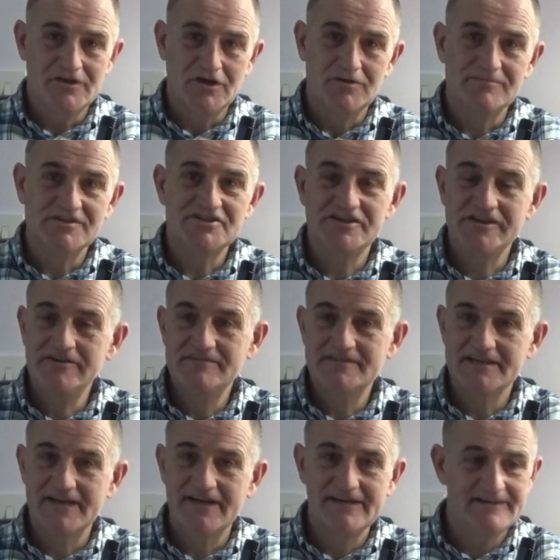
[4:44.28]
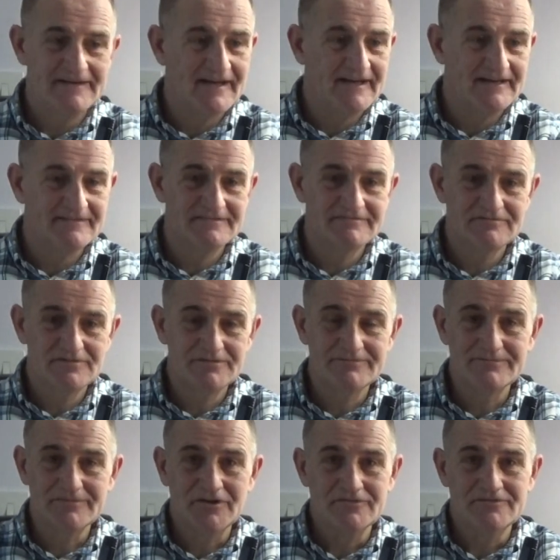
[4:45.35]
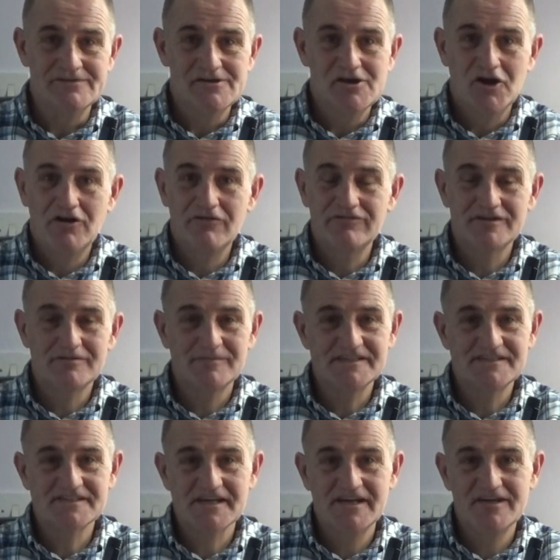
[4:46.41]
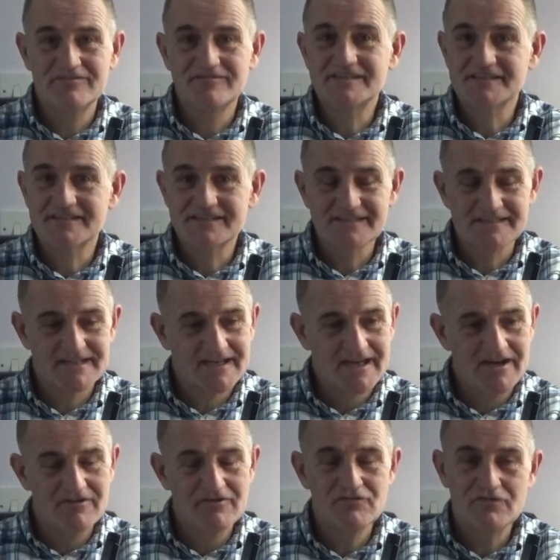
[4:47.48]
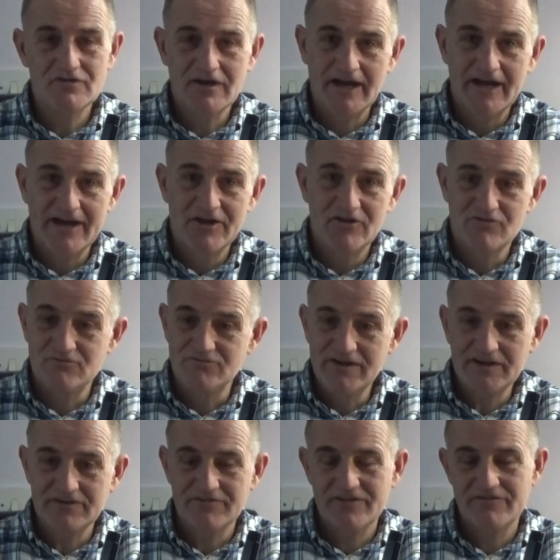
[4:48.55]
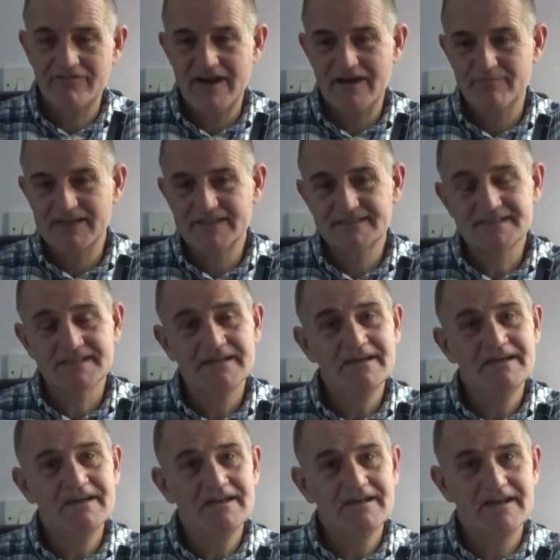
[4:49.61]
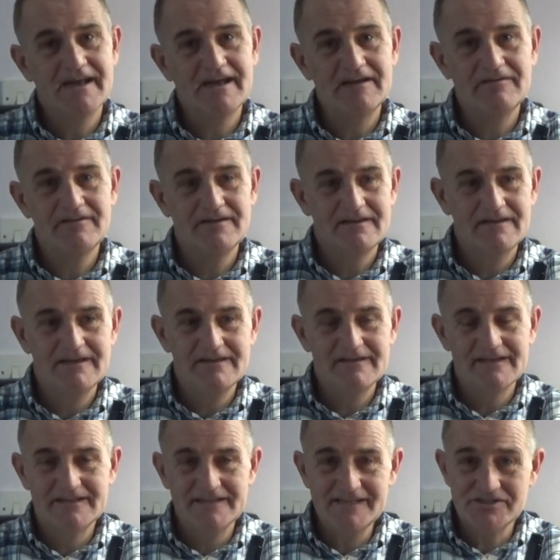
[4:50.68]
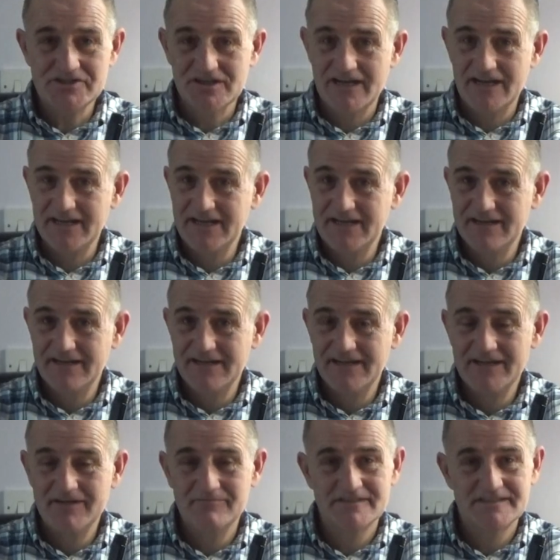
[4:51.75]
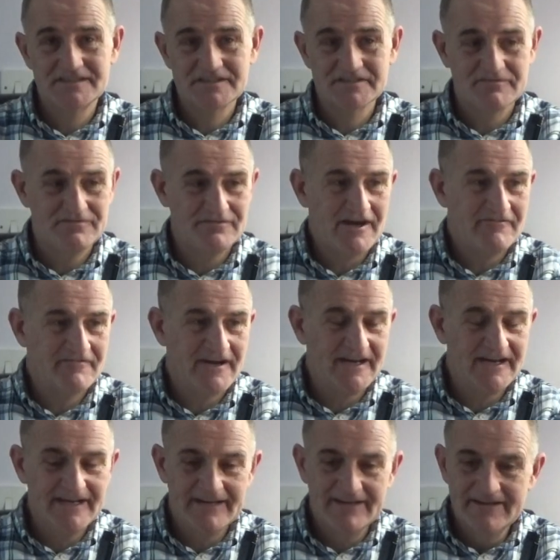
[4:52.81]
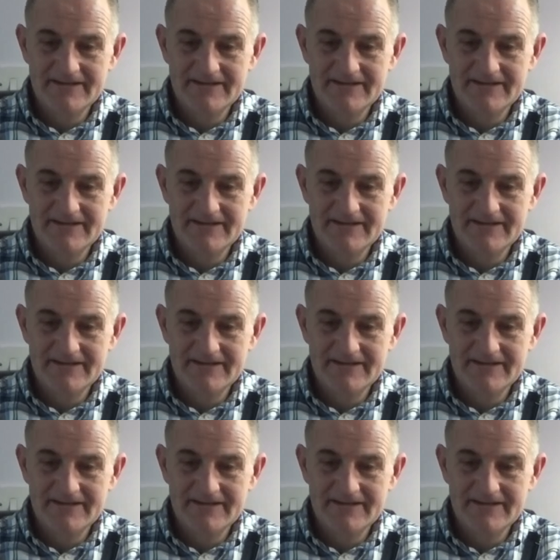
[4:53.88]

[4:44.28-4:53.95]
I'm a shooter and offered my services to get rid of the rabbits. Now, initially he was very